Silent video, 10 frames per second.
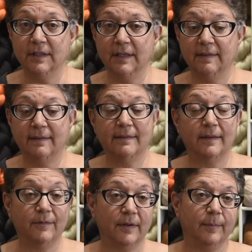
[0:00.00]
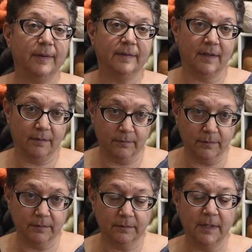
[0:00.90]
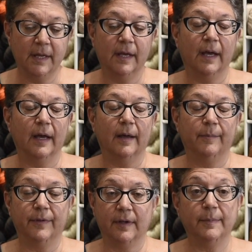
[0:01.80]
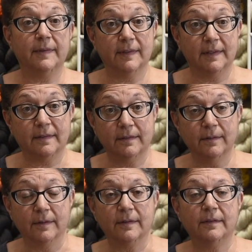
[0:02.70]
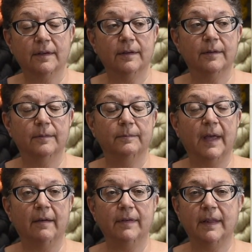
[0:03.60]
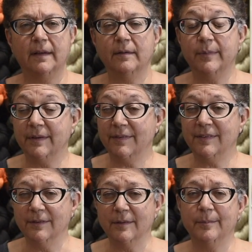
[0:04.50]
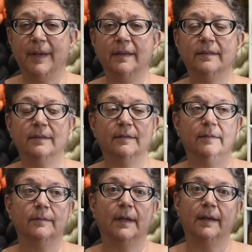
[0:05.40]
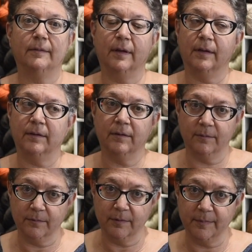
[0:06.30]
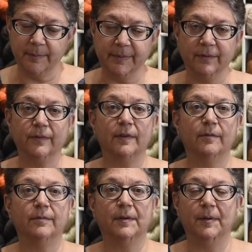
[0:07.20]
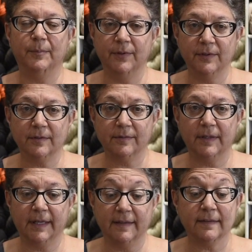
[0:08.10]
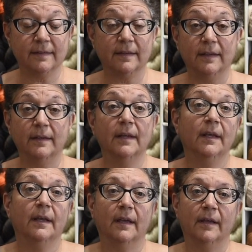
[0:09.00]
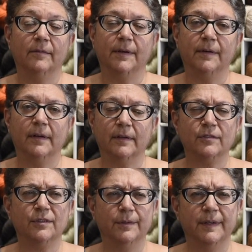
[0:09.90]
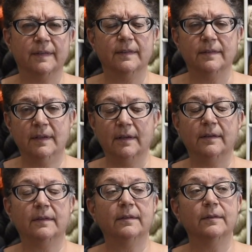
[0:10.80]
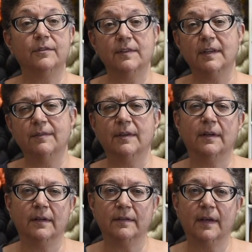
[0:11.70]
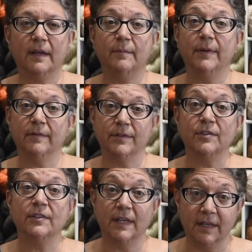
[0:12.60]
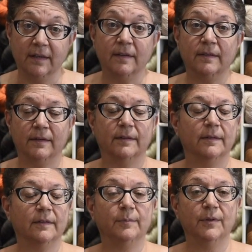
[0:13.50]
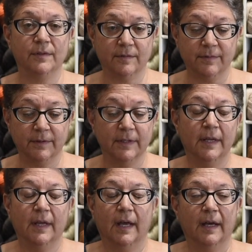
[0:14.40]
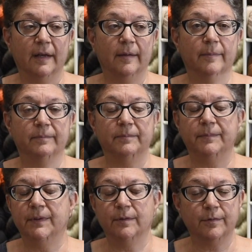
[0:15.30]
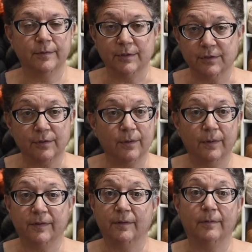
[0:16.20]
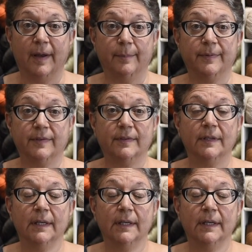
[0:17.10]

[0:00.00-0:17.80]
is 70% wool, um, 30% silk. So having that little bit of silk makes it a lot warmer but also very beautiful against the skin and very luxurious. The silk just gives it a tiny bit of a sheen, so it's beautiful. Um, beautiful for shawls and wraps.